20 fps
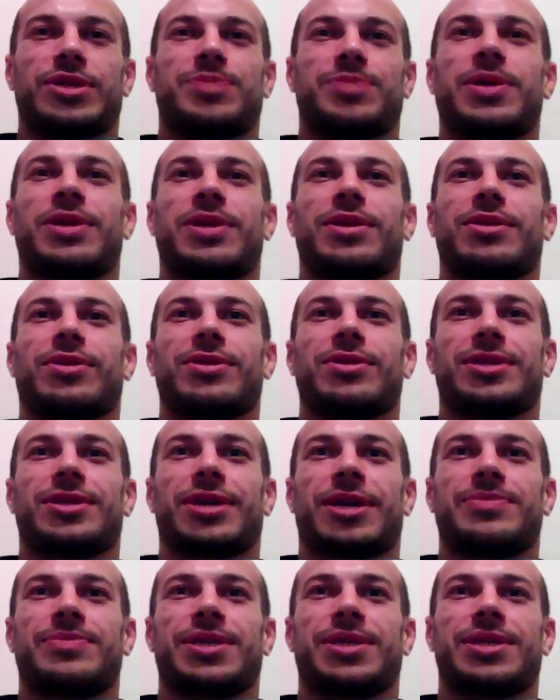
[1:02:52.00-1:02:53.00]
spend a lot of
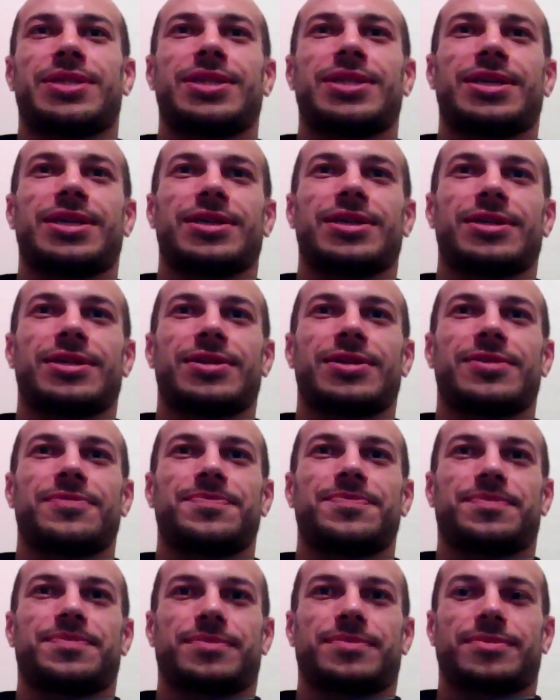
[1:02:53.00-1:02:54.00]
time teaching and
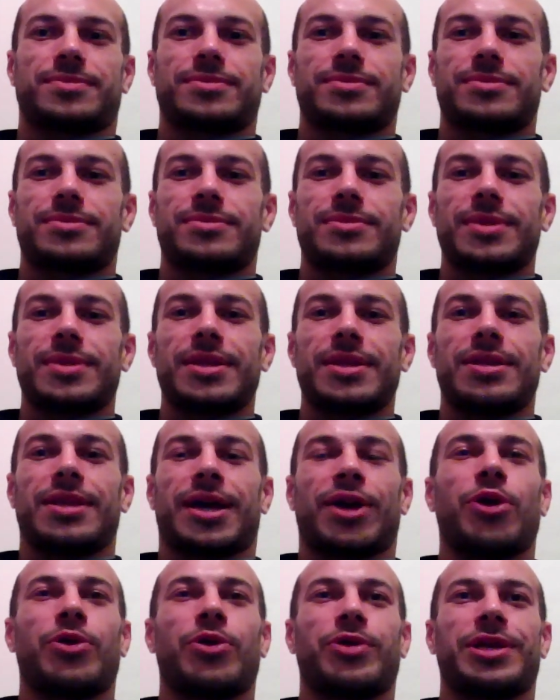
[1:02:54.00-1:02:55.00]

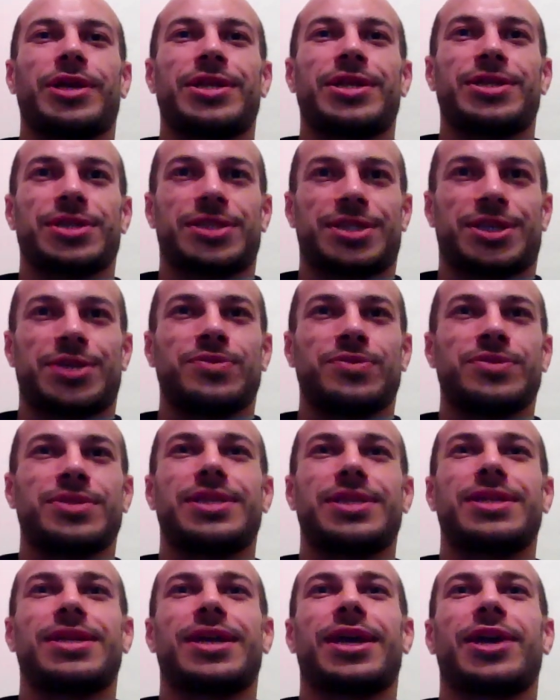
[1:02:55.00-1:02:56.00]
like honing in your
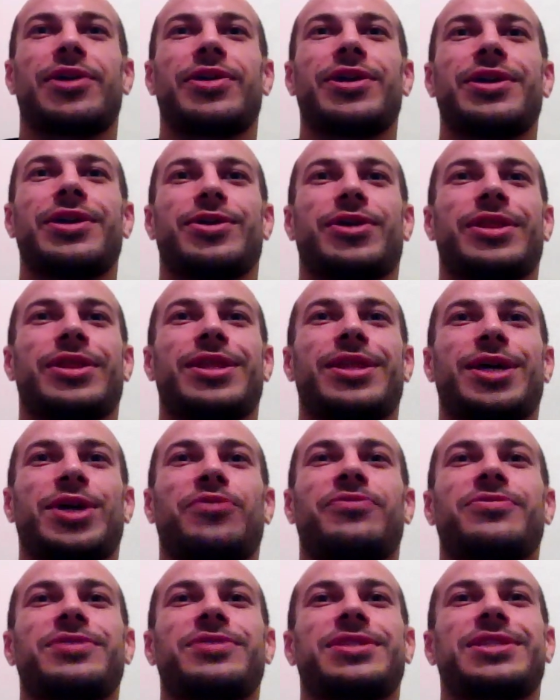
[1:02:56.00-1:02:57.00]
skills in an area,
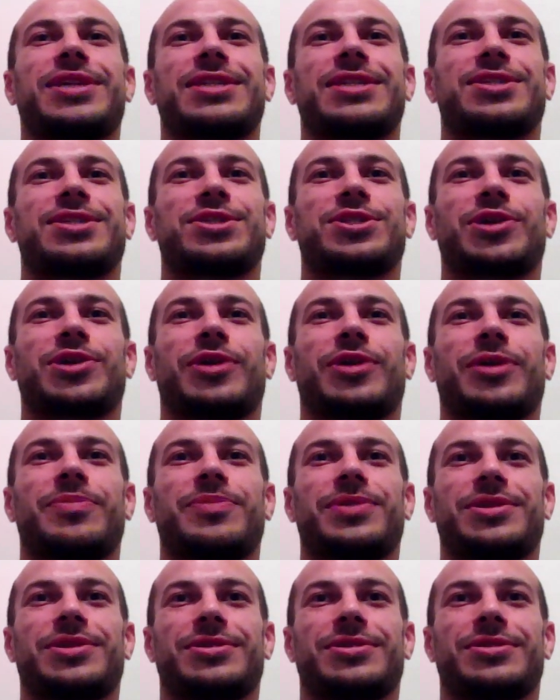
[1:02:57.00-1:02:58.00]
that often starts to show
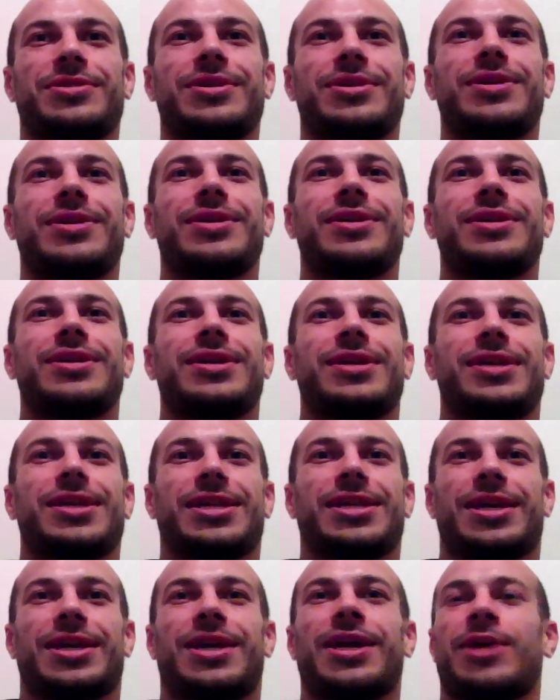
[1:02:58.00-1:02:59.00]
up in your
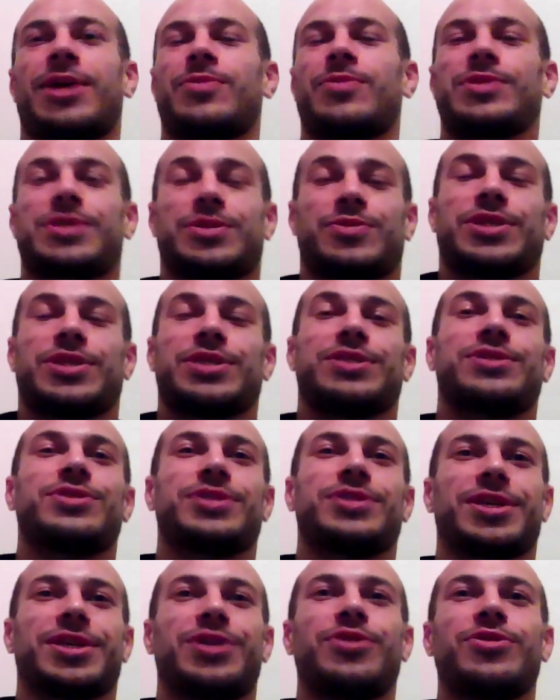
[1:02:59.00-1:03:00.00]
game, which is
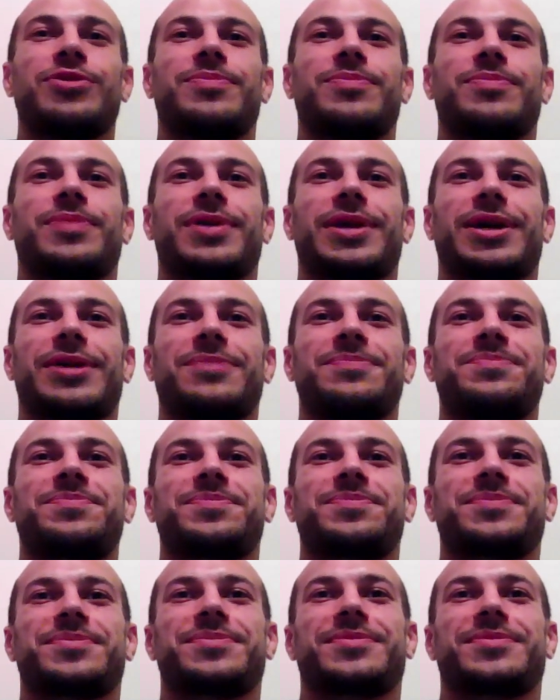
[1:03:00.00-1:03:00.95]
usually good. But